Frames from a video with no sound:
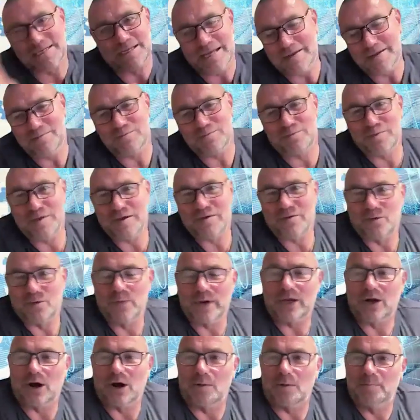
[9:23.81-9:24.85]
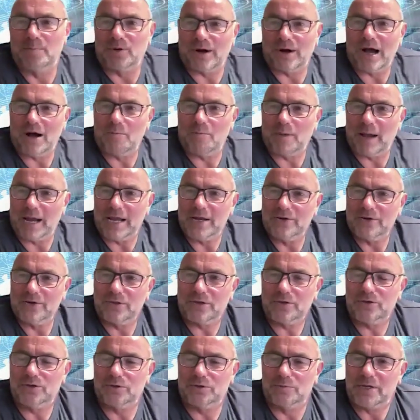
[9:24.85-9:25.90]
recently we got bought out by
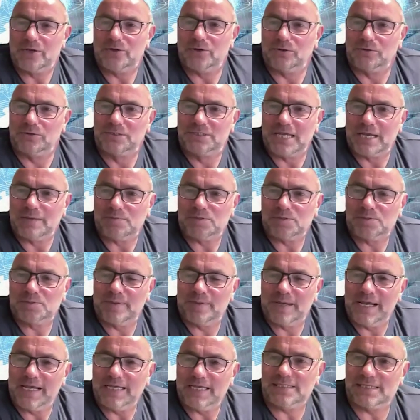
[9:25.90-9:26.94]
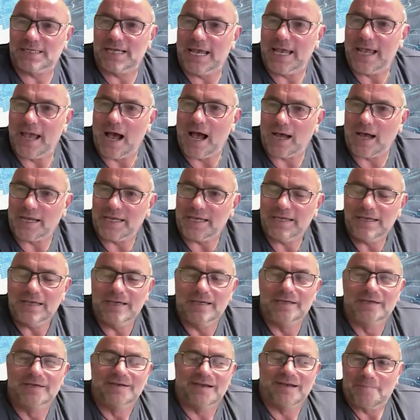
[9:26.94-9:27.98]
another company called Deep Space AI,